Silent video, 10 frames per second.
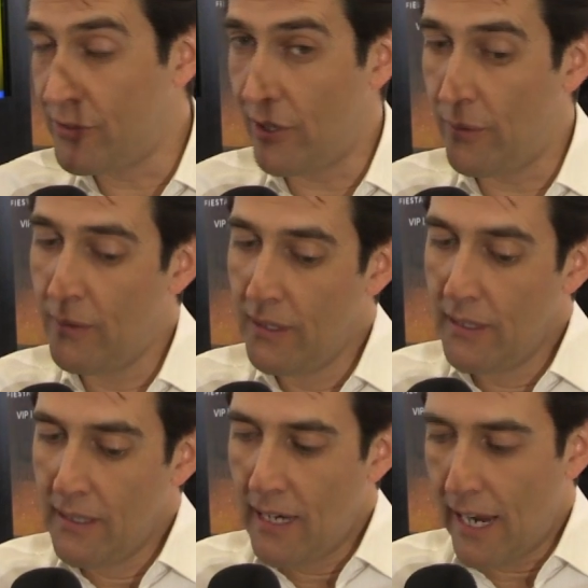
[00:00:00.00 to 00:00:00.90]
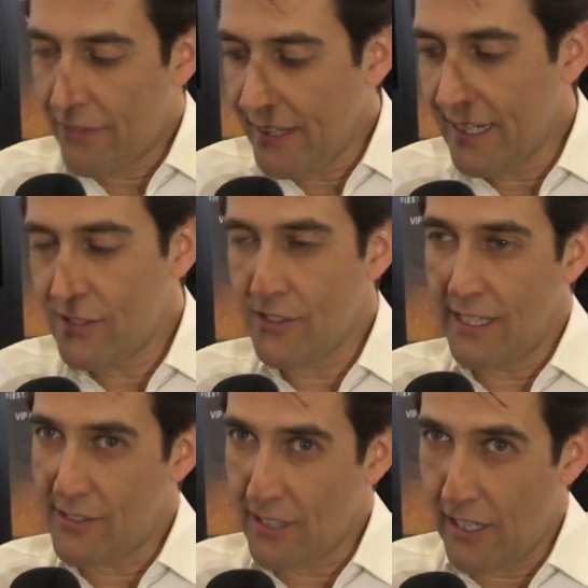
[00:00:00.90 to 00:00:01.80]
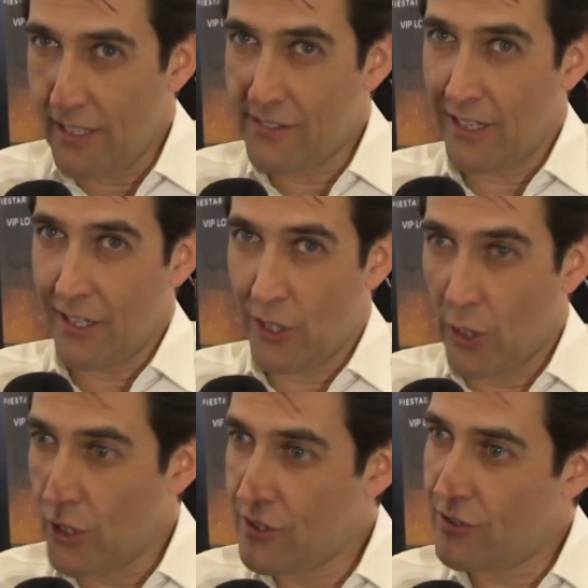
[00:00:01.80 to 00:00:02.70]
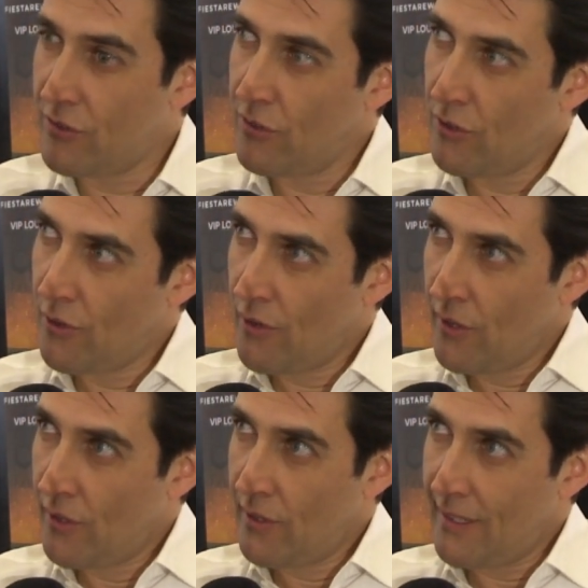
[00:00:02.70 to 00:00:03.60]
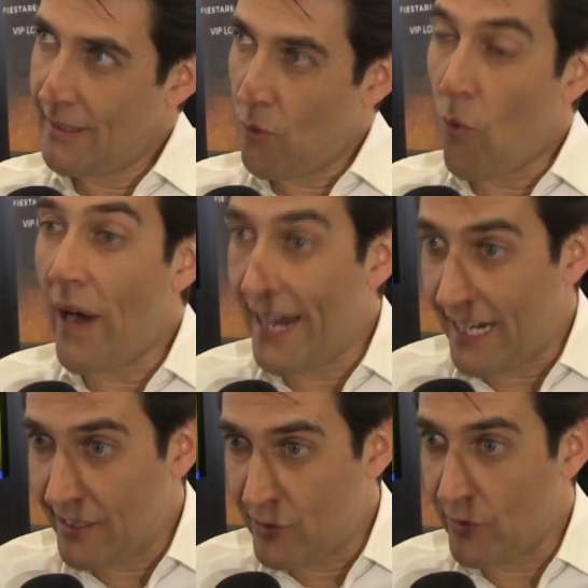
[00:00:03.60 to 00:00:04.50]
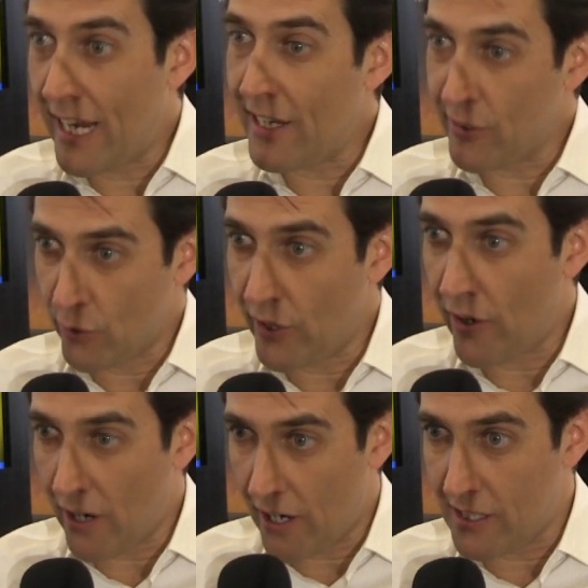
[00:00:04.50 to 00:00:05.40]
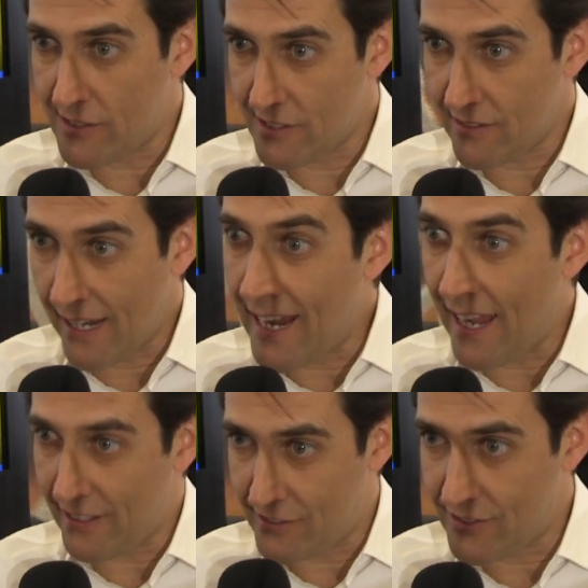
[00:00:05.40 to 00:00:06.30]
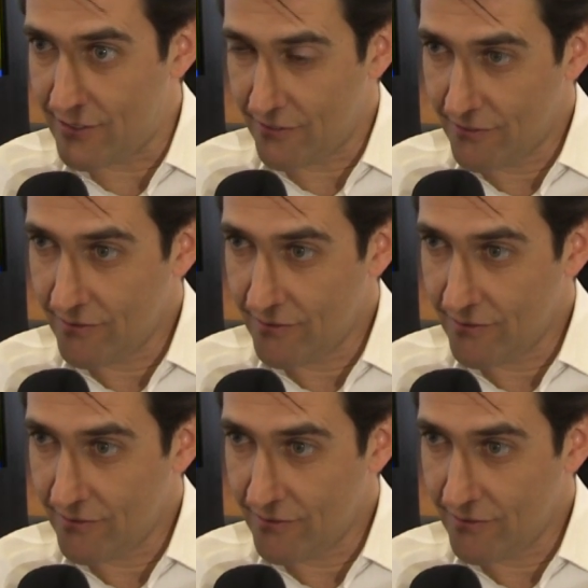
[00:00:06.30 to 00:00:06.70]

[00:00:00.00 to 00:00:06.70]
So I think it's a good way to get into their hearts and heads.